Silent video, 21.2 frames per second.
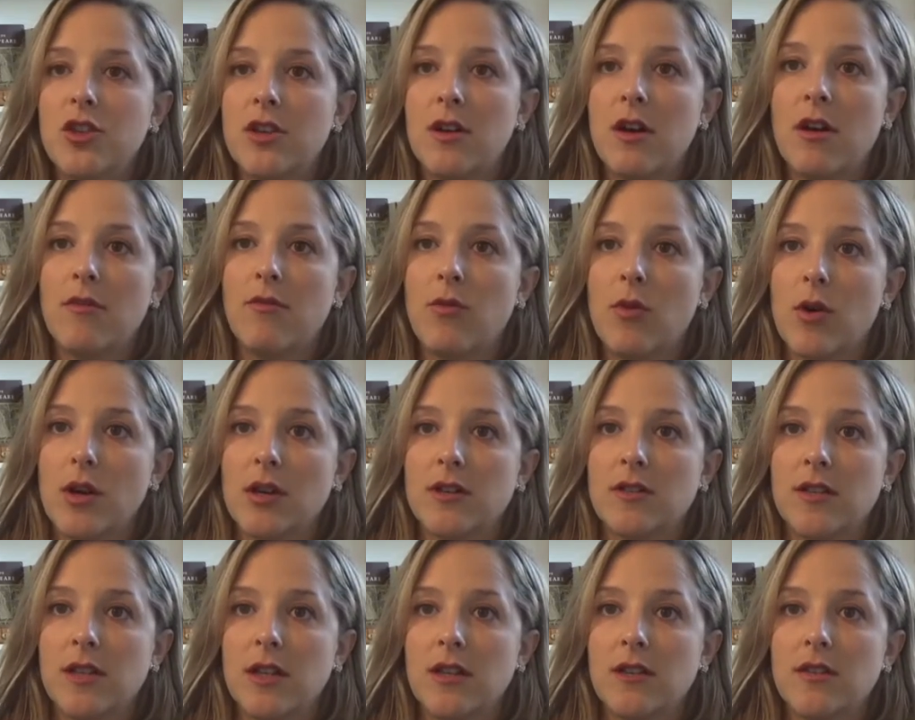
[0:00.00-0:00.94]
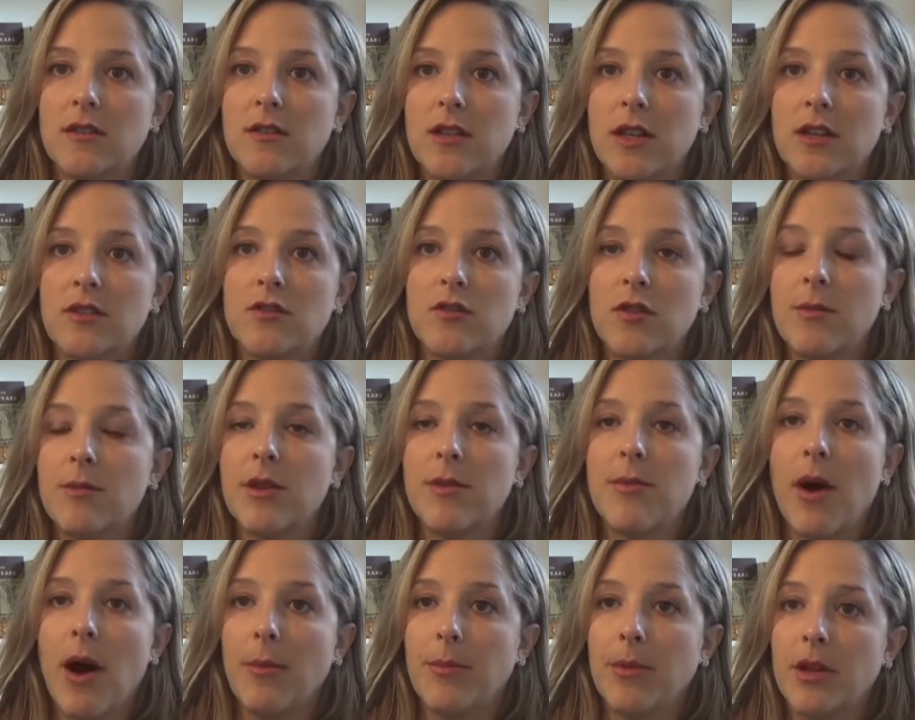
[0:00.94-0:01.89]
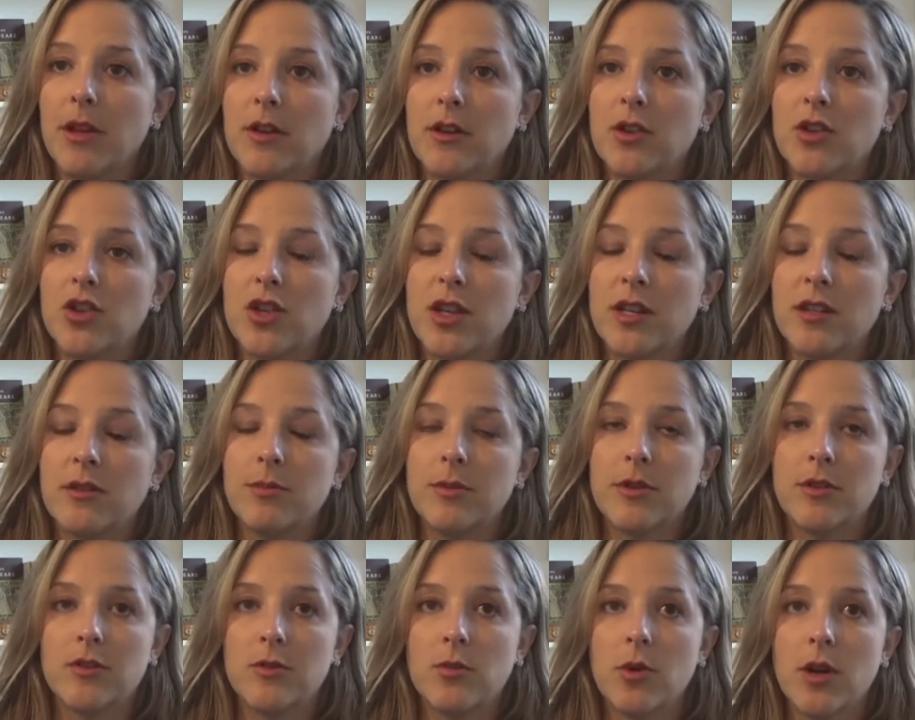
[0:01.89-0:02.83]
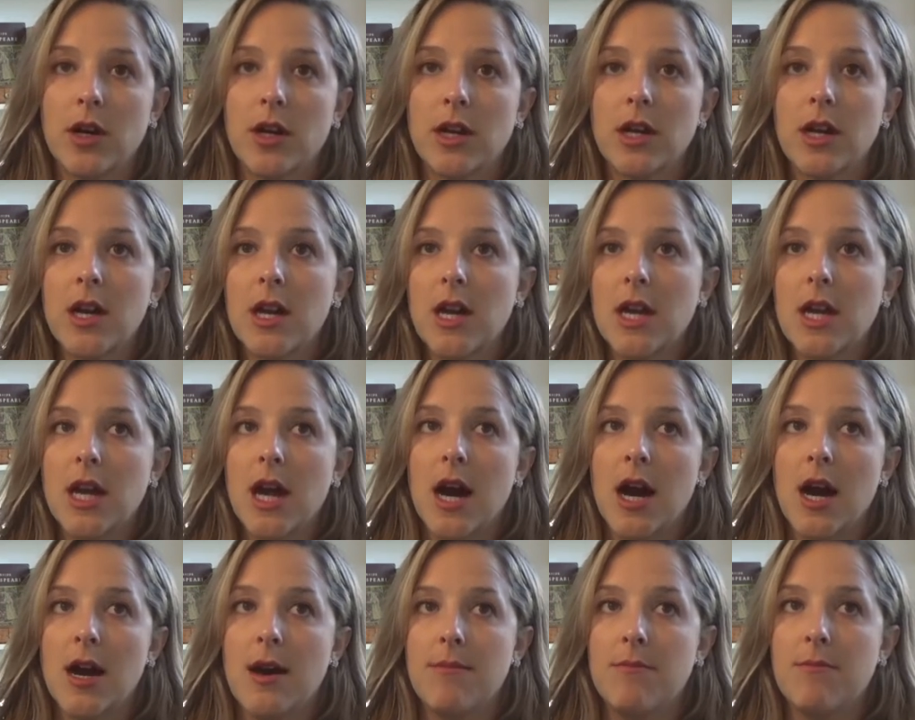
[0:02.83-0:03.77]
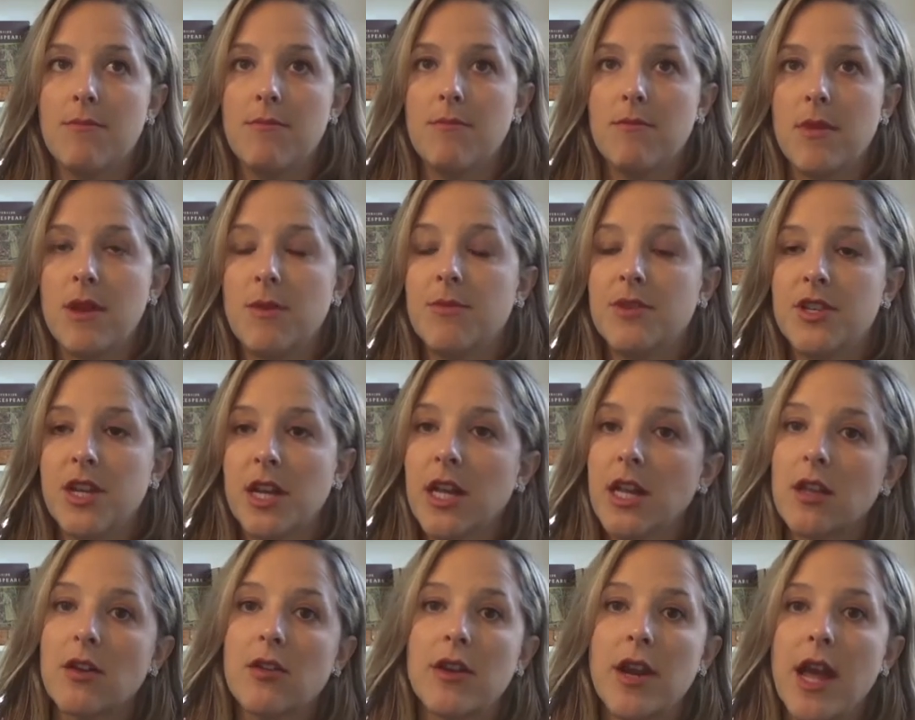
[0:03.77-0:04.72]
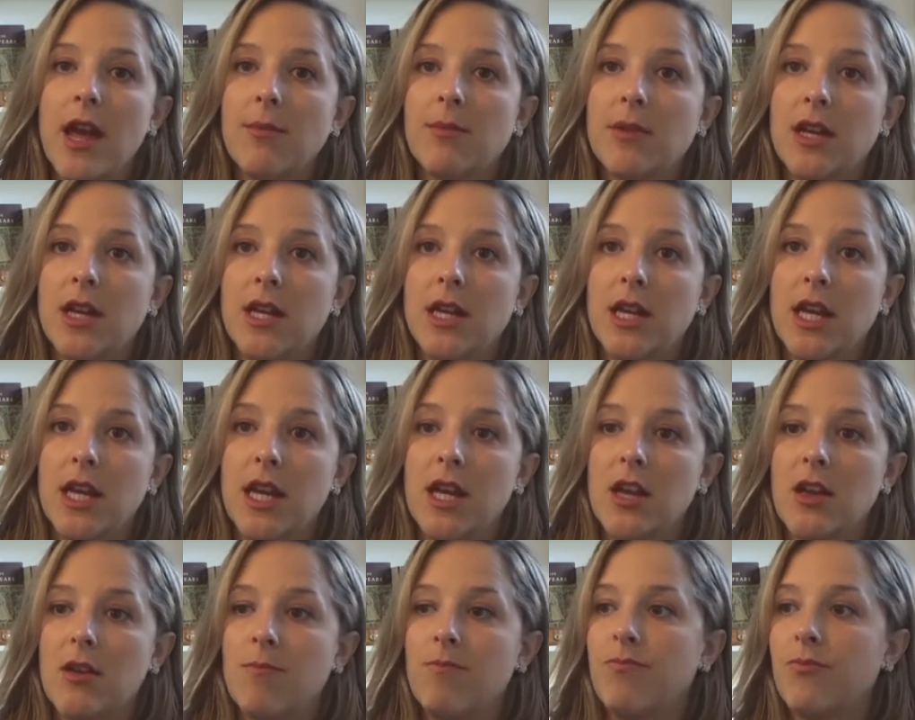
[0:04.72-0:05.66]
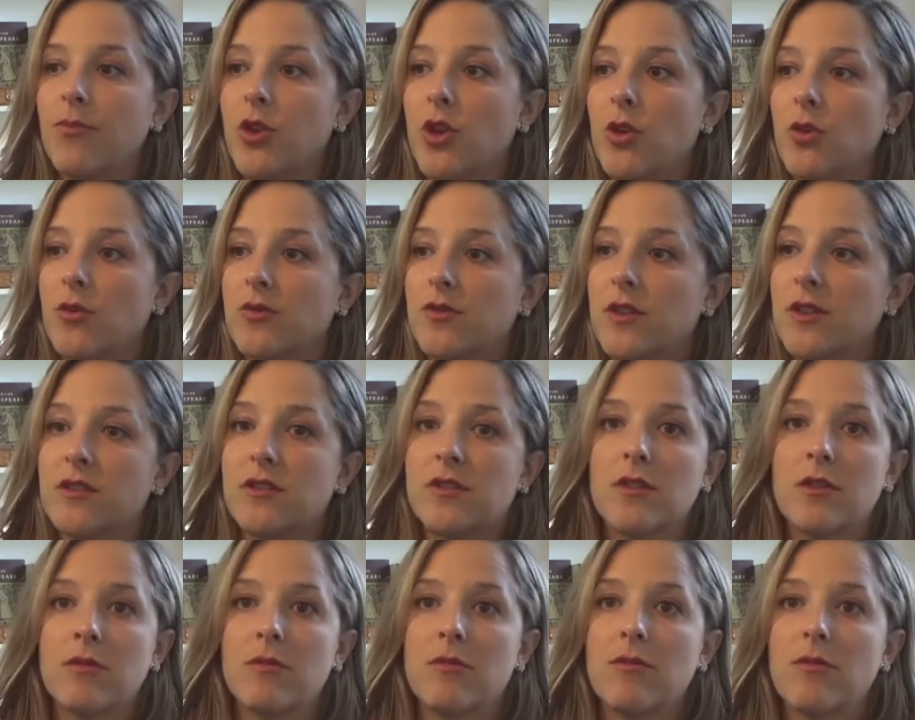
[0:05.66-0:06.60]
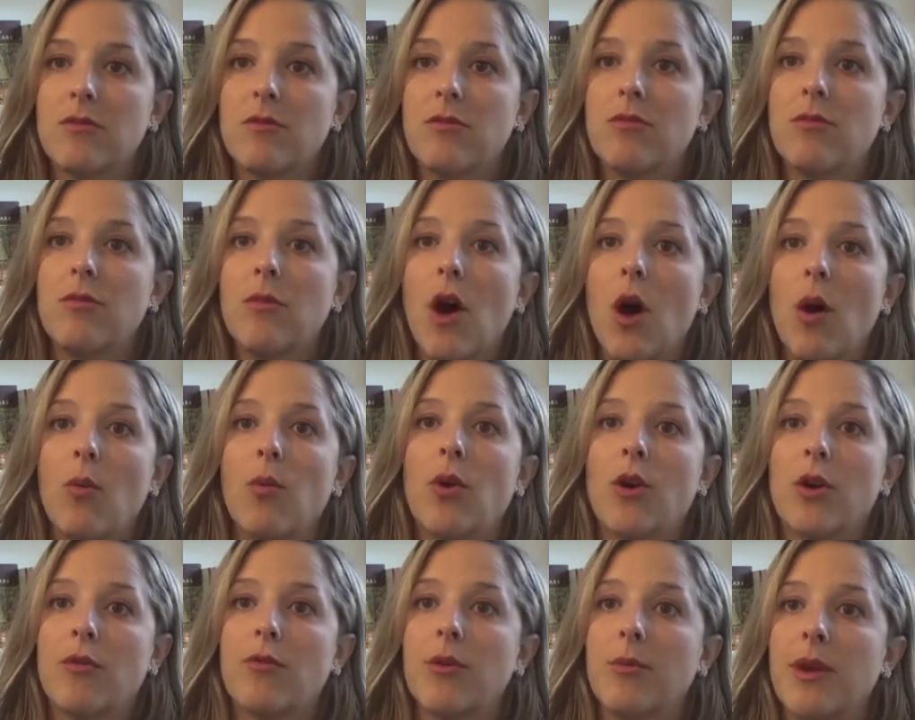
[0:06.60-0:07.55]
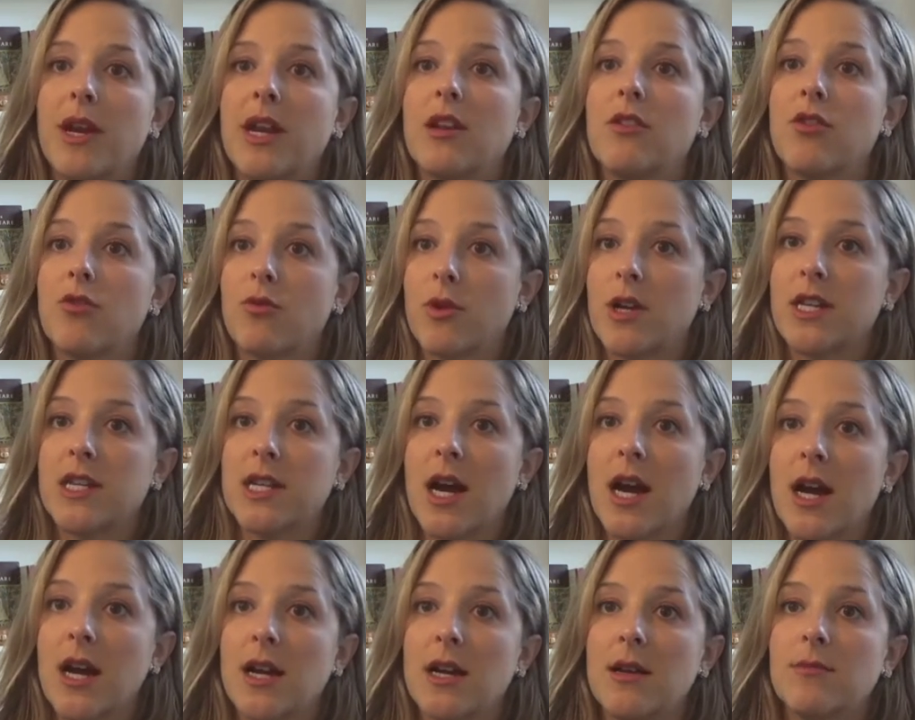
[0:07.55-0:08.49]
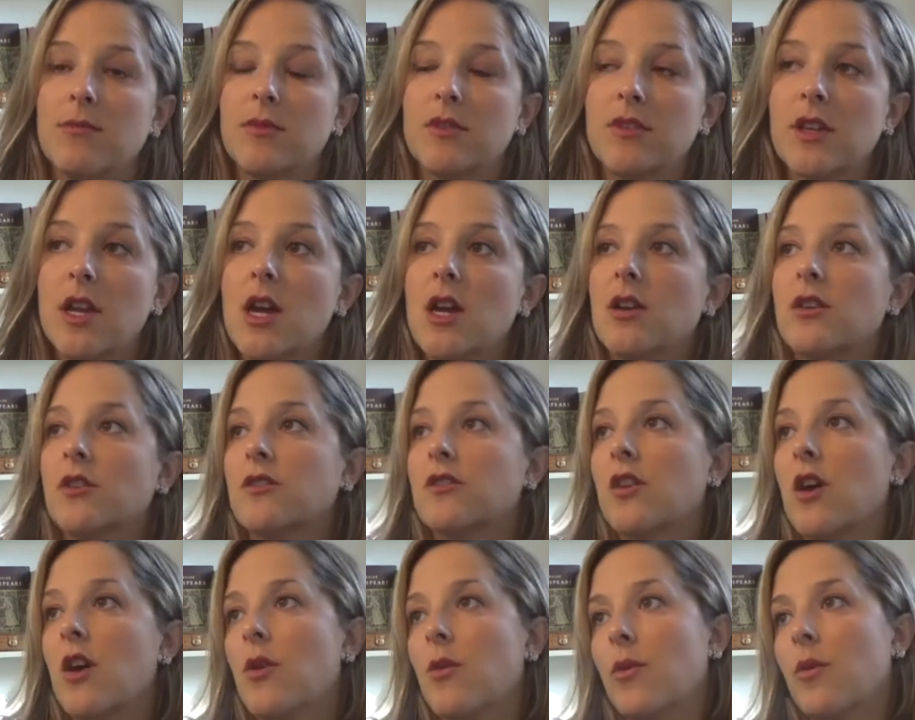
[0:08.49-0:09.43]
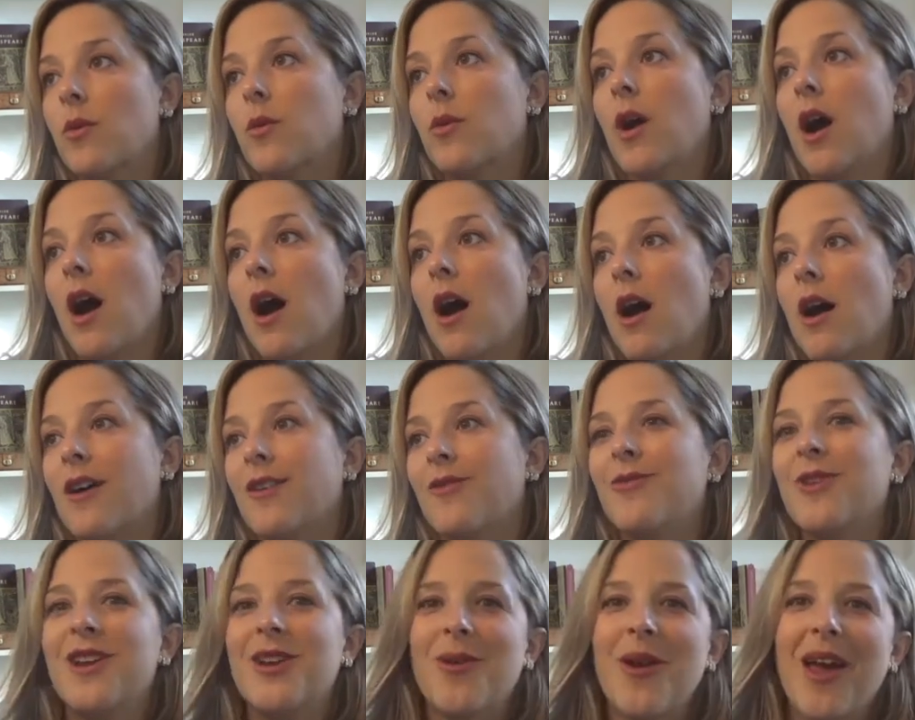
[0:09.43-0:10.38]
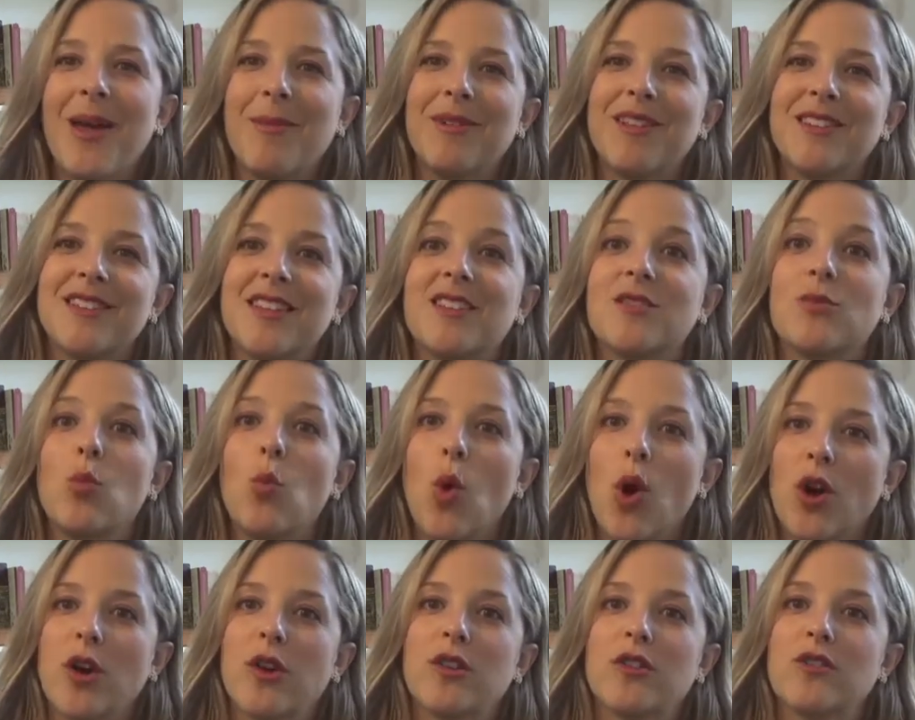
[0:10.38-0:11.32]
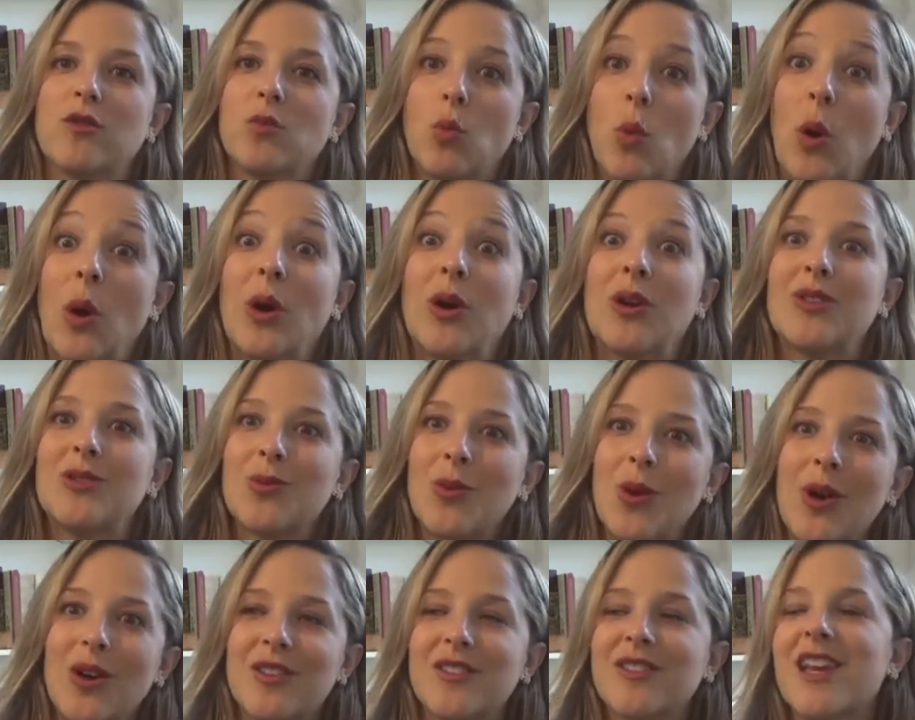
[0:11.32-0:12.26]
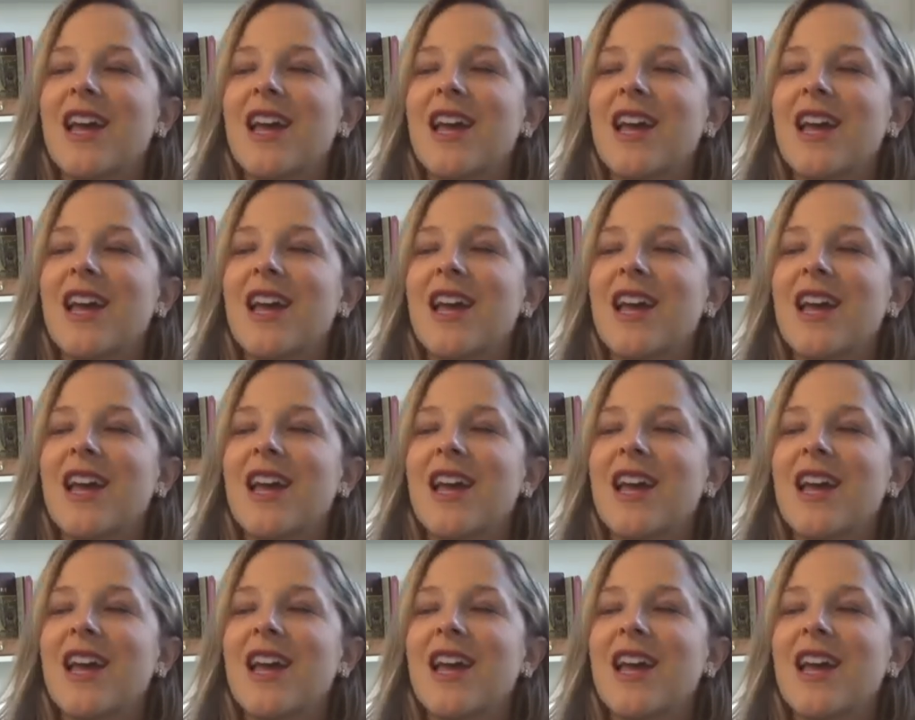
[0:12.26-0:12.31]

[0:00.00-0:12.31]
of words is extremely popular in Shakespeare's work. In particular, in Hamlet, he uses a word repeated 3 times. So we know Hamlet says words, words, words.